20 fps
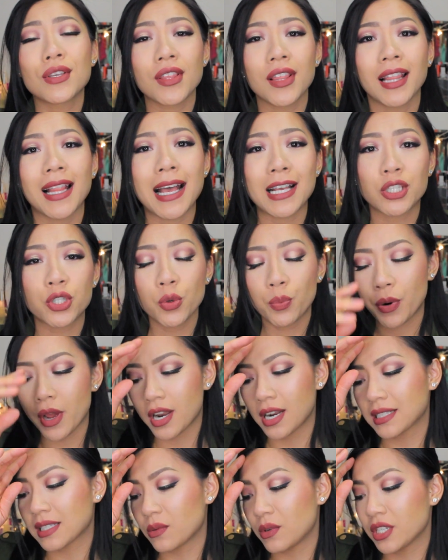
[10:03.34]
to the last two
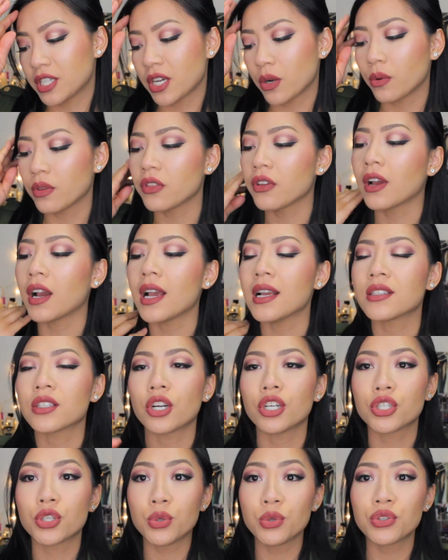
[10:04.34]
products I want to share with you guys
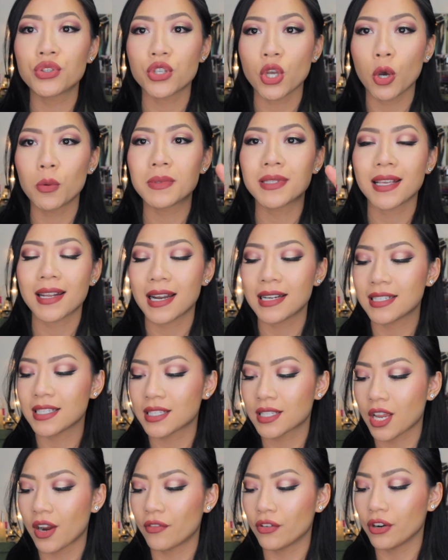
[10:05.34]
are two soaps that I
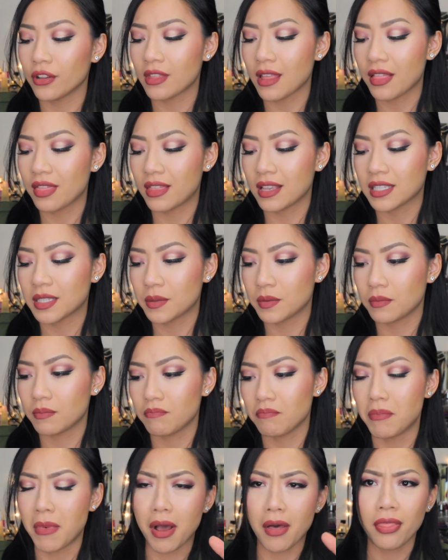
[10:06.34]
discovered this
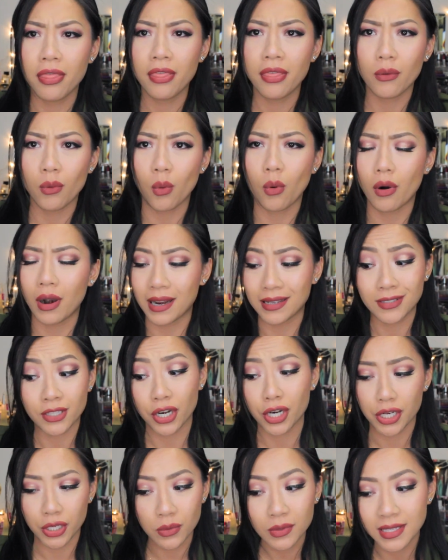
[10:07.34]
month, or I
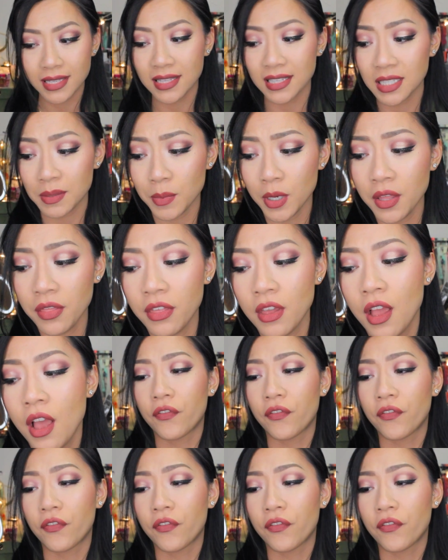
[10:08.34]
started using this month.